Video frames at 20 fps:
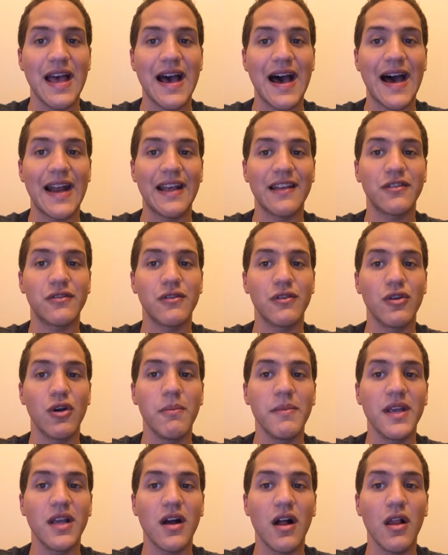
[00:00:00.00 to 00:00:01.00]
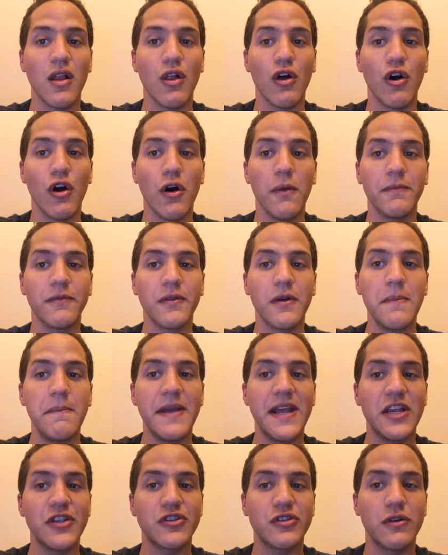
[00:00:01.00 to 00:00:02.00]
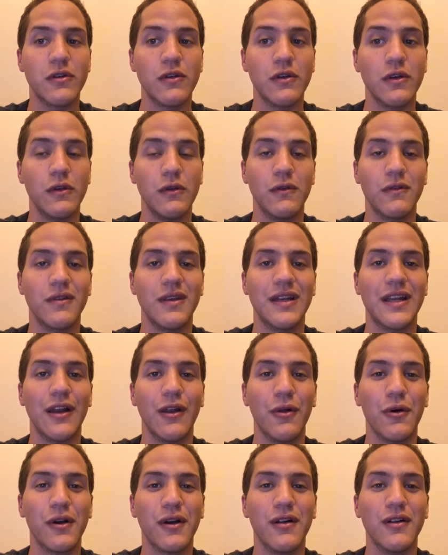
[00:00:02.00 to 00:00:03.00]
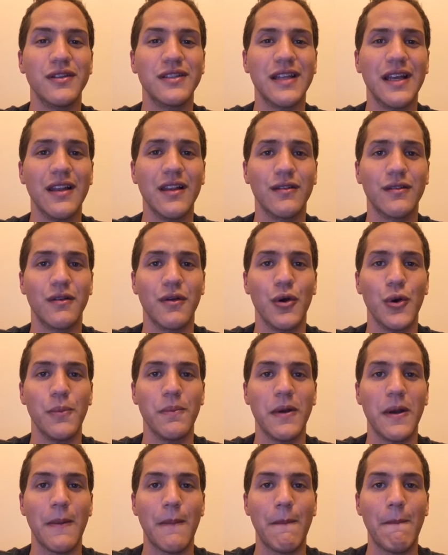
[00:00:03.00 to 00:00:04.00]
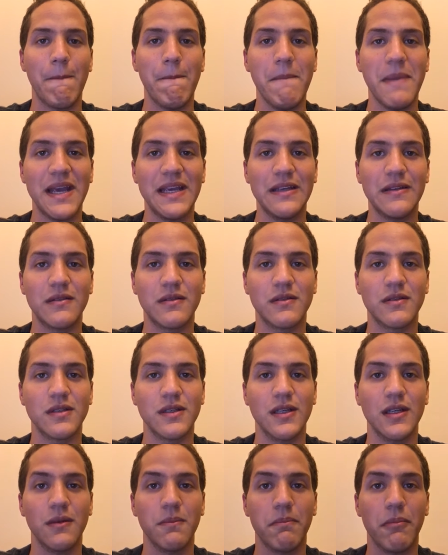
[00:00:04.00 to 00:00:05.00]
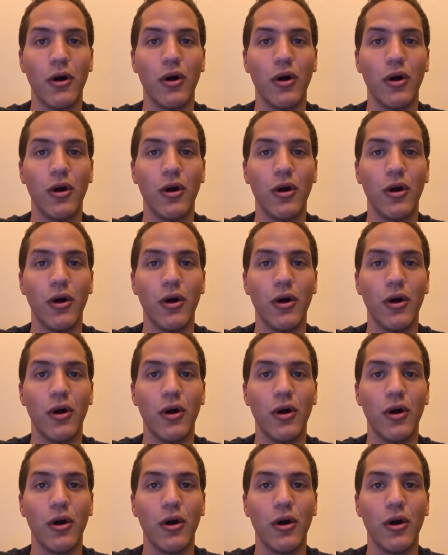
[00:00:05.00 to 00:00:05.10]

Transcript: an astronomical observation using a local telescope based in